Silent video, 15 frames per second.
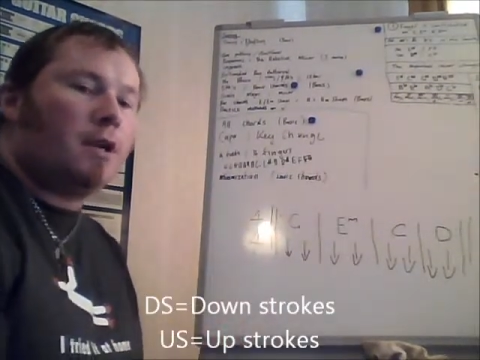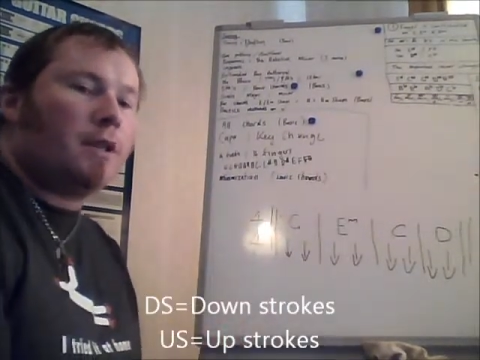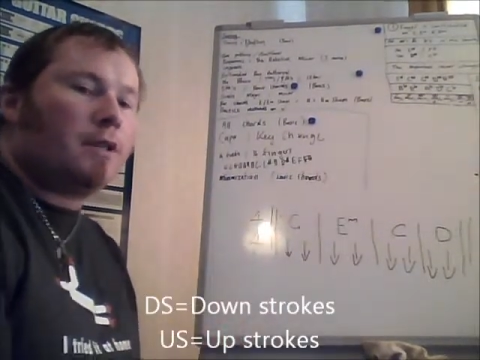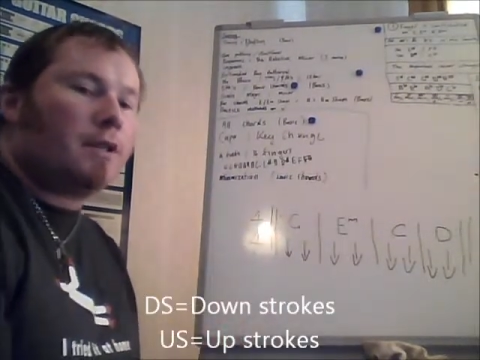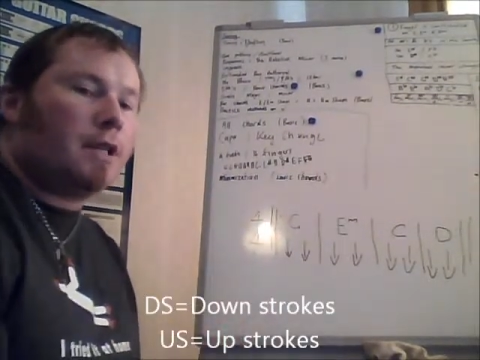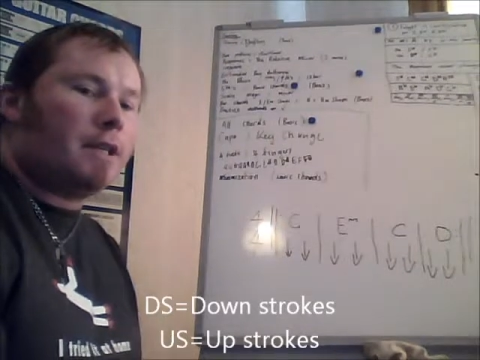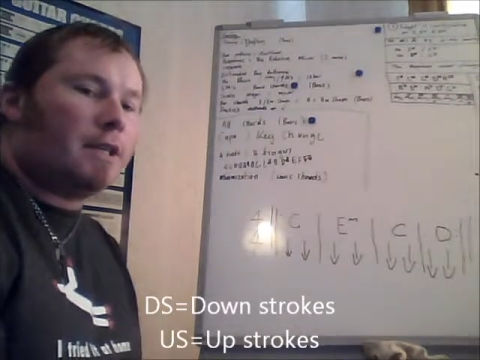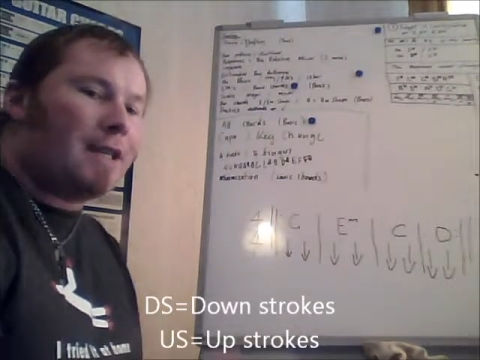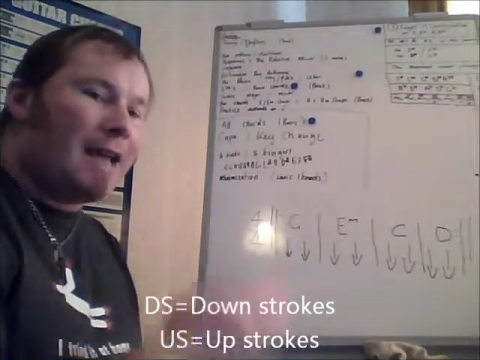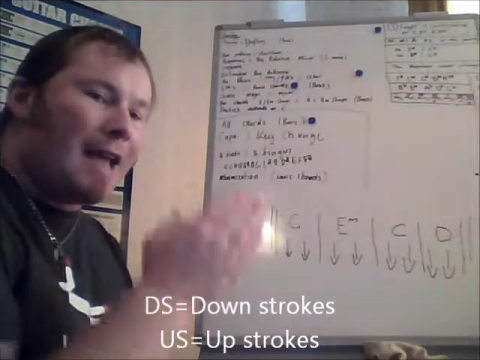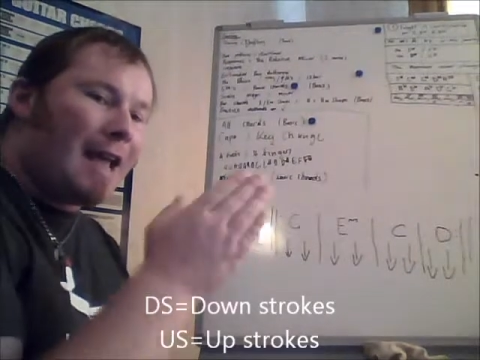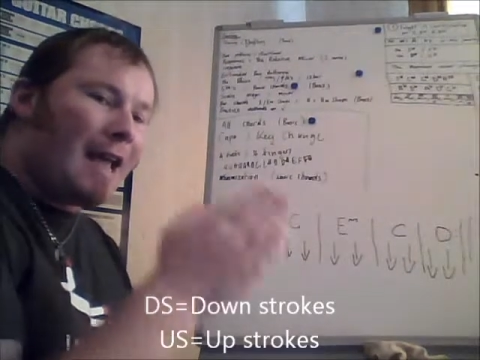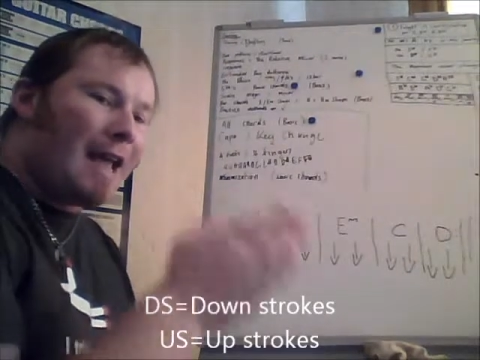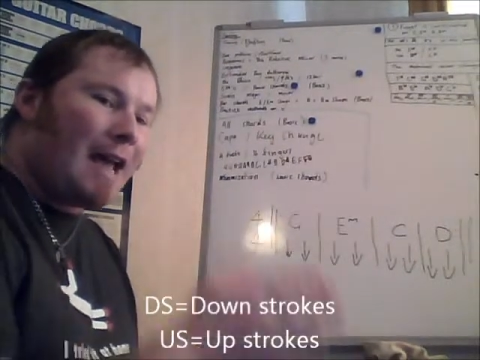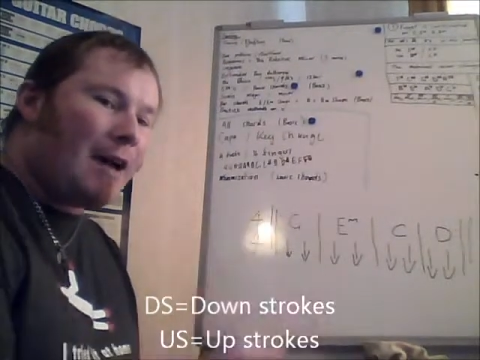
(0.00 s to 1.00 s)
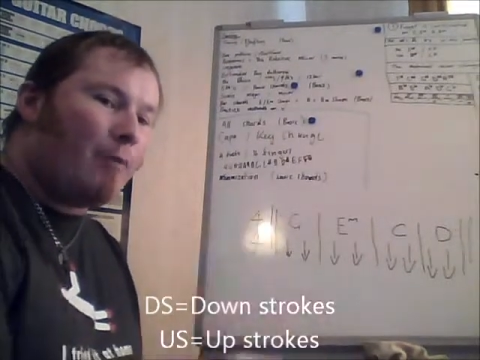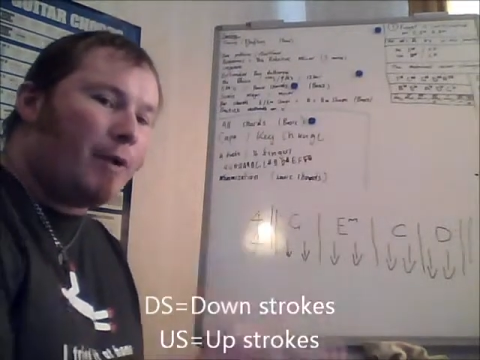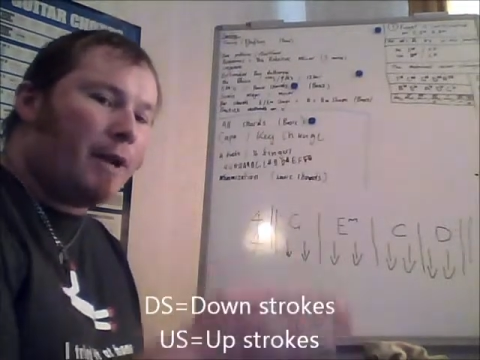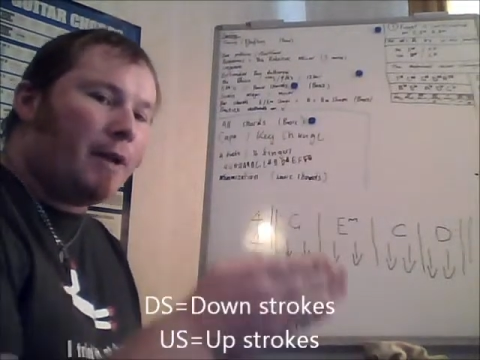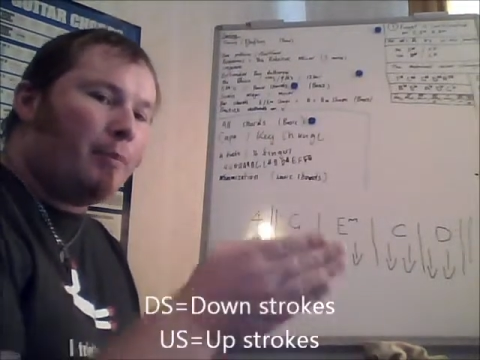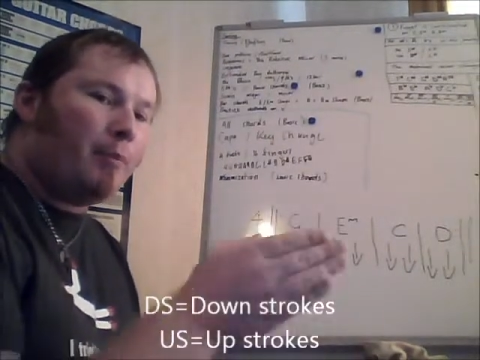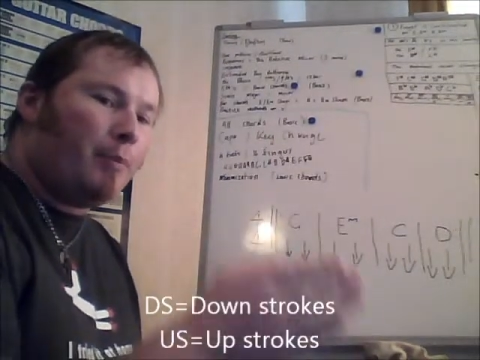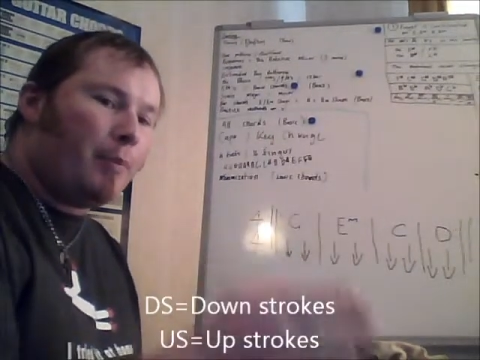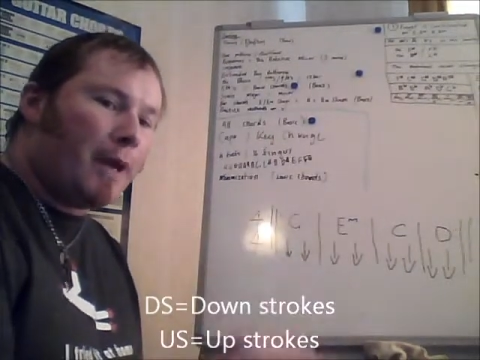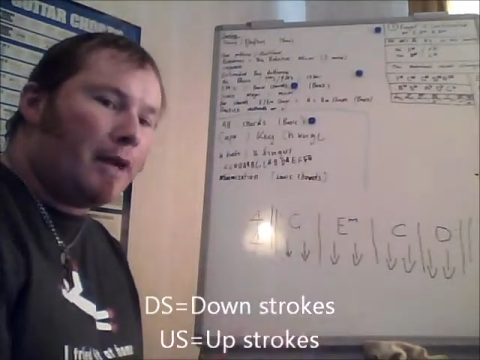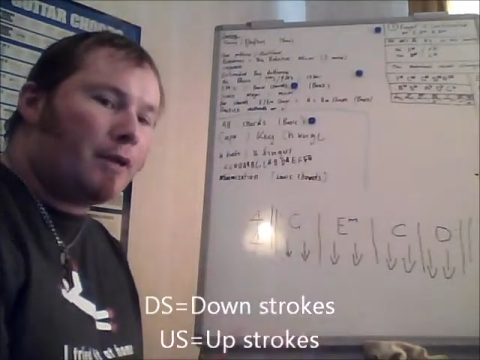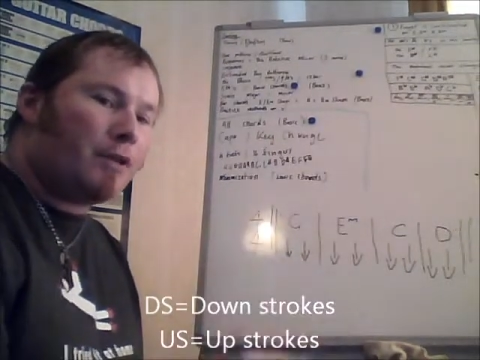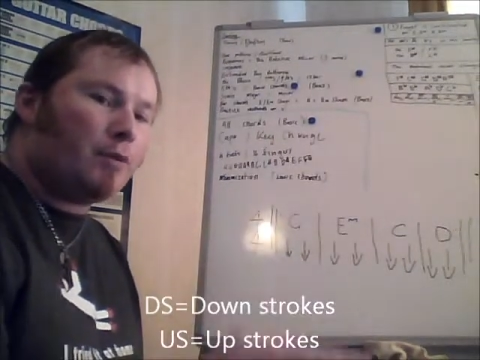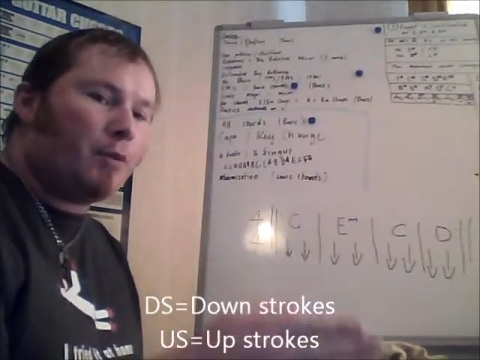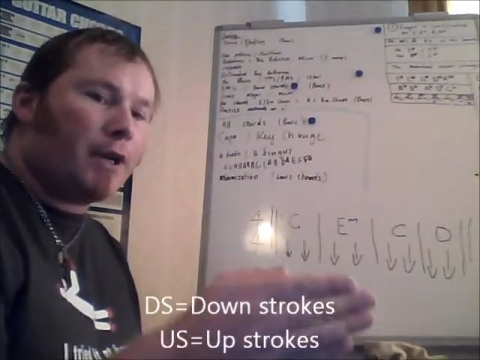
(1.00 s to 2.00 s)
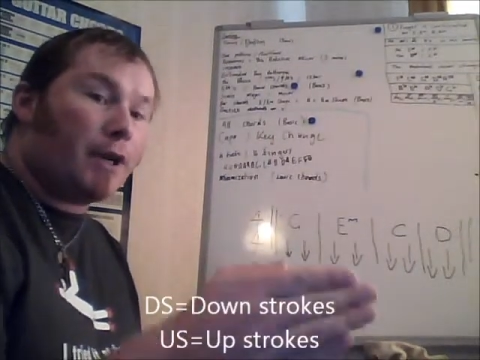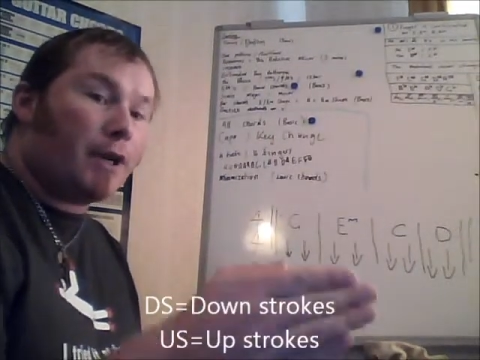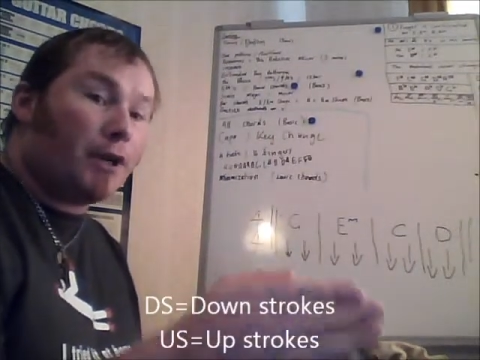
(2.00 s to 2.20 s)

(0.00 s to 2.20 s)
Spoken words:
says how many beats we're going to